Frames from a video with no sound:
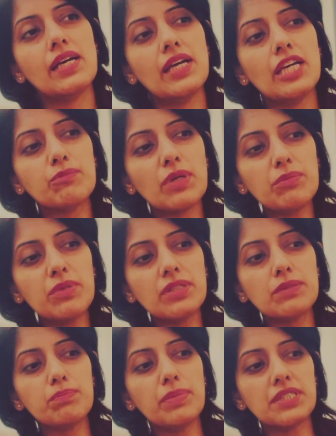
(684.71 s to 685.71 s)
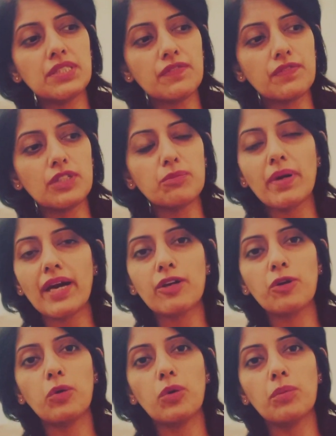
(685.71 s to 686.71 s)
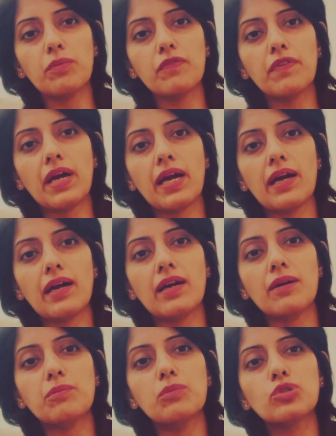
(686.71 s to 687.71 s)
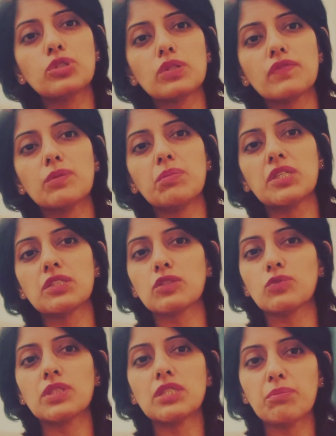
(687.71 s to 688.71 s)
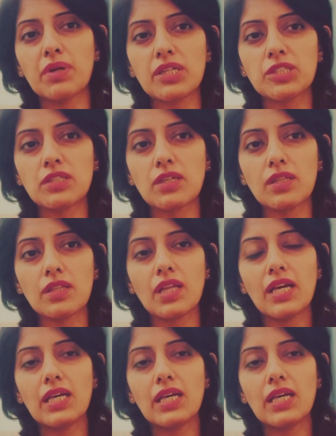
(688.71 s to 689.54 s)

It might be a bit different back home, where most of the patients with depression,